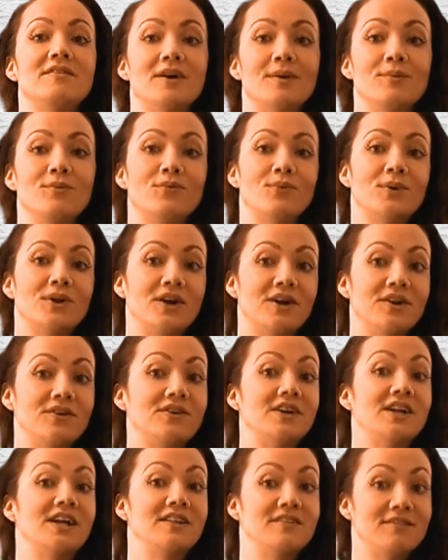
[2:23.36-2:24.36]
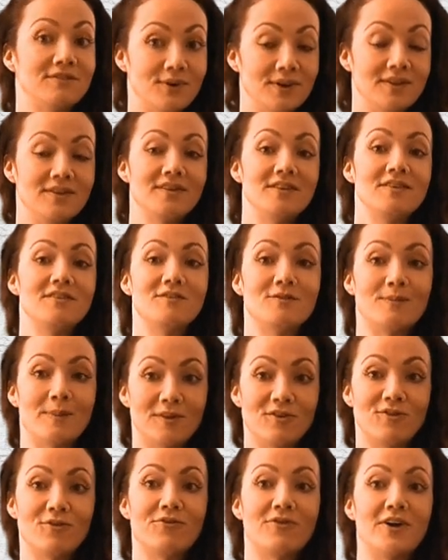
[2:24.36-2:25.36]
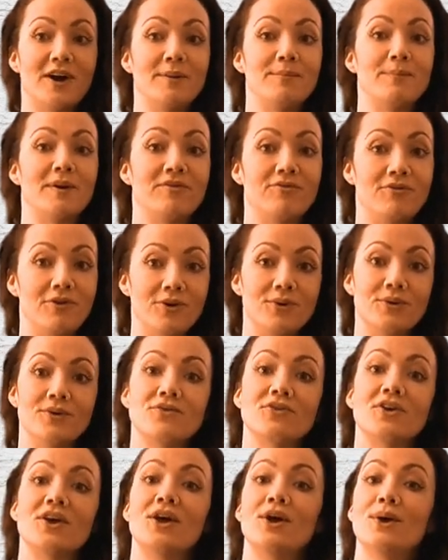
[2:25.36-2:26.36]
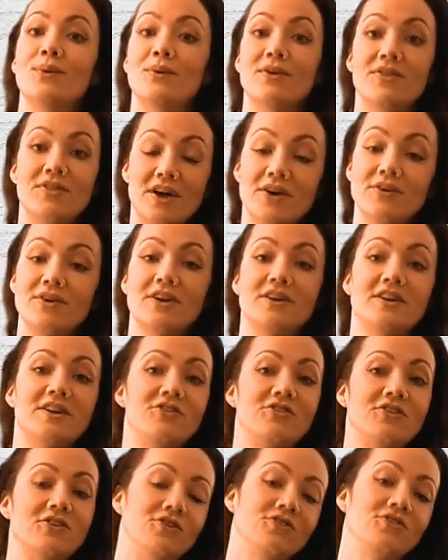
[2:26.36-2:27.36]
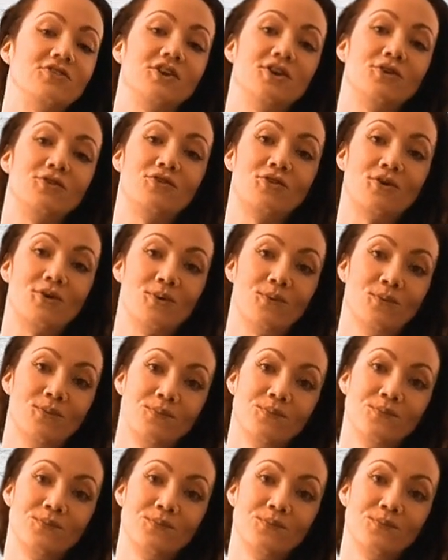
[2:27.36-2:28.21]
times 120 specified by Fluence without additional CO2.